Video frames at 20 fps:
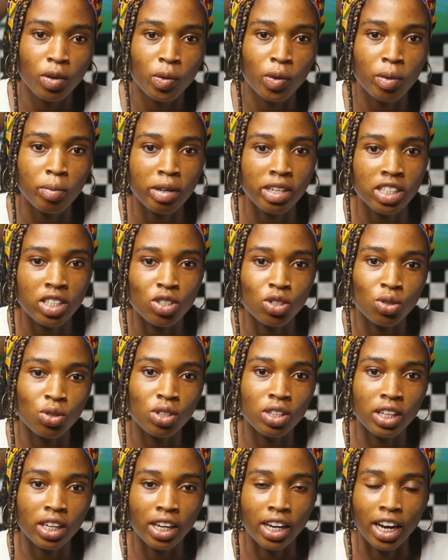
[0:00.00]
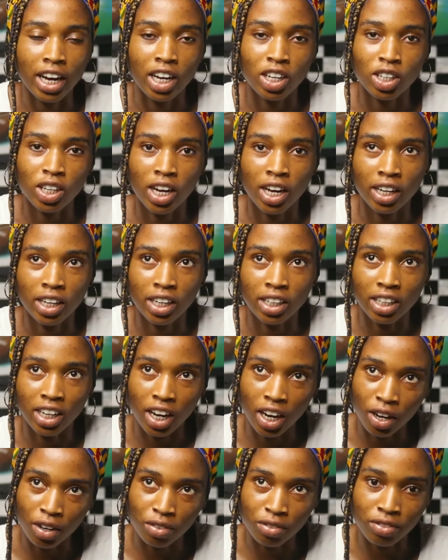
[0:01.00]
What medicine do you think I
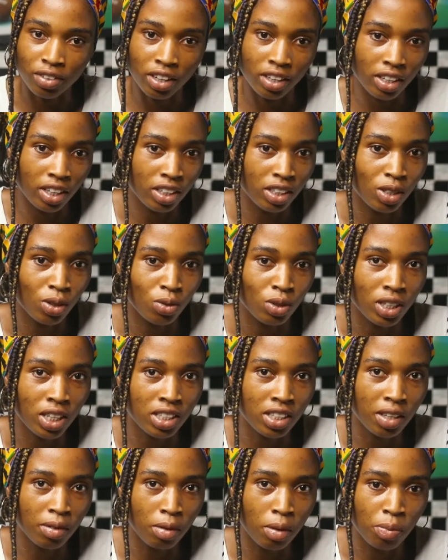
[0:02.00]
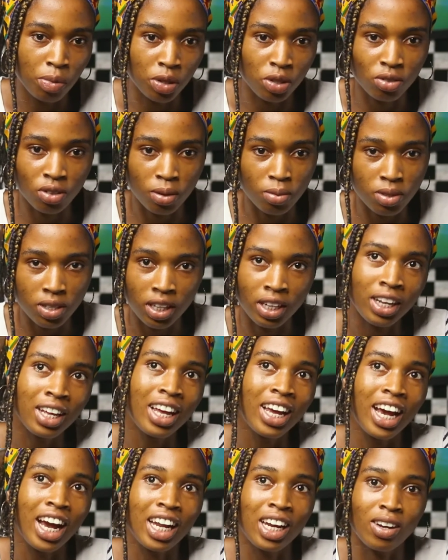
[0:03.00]
can have? And then you just give me a prescription,
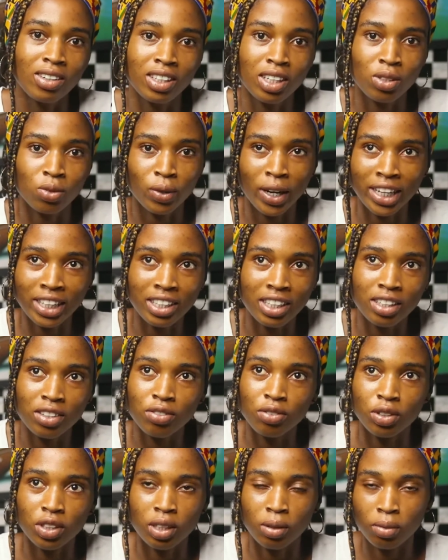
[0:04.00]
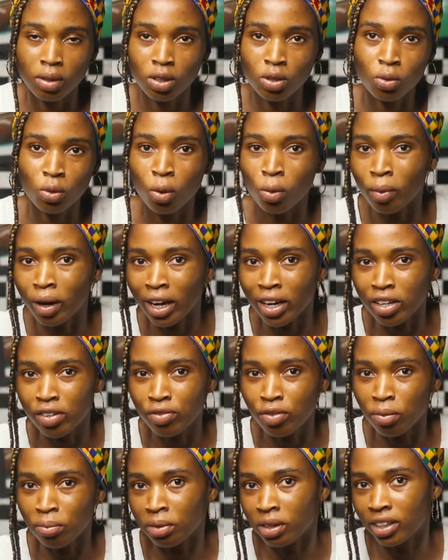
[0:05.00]
and I'll just write it for someone to go buy it
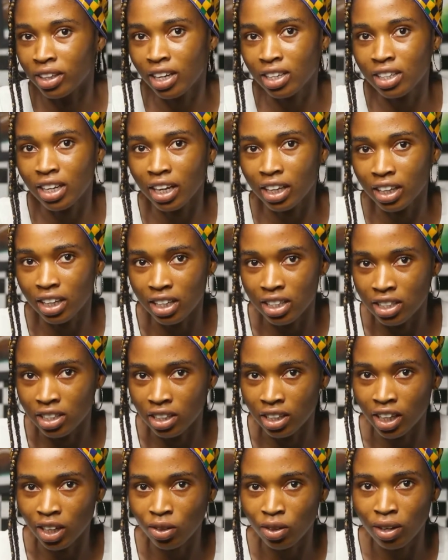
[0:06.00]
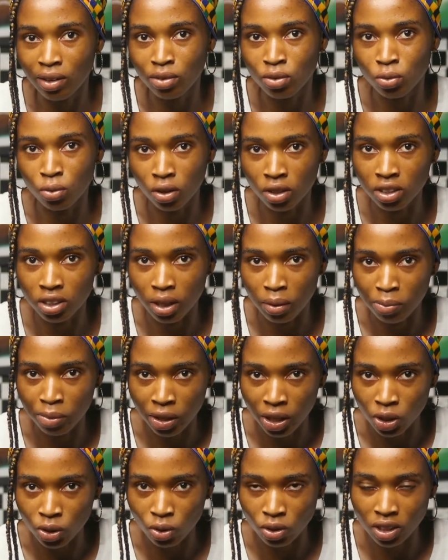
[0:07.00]
for me. That's like easy. I don't have to go to the
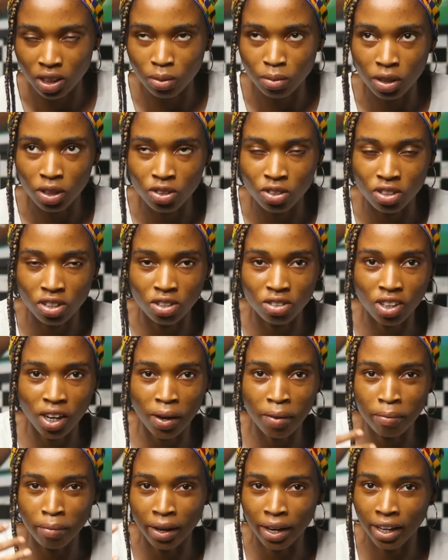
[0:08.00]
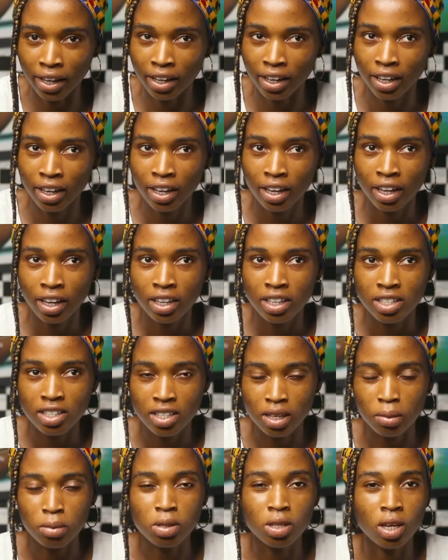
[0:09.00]
place or someone to describe my
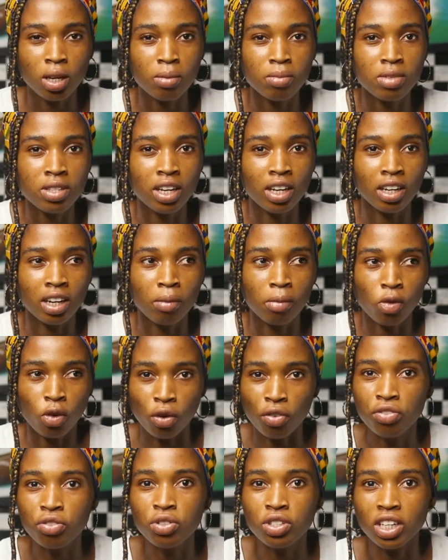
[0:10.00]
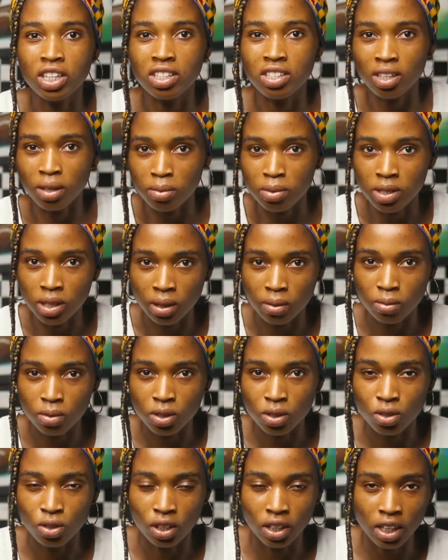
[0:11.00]
symptoms and then confuse the
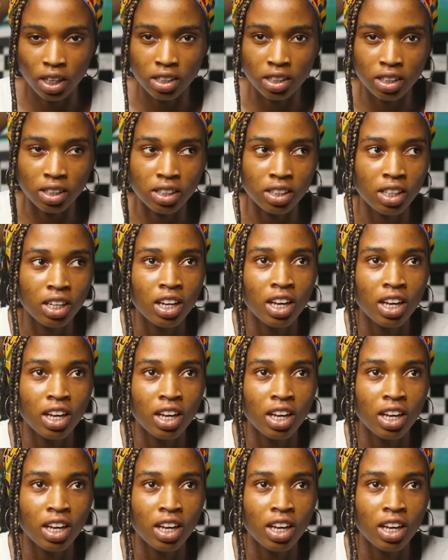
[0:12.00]
symptoms. You get it?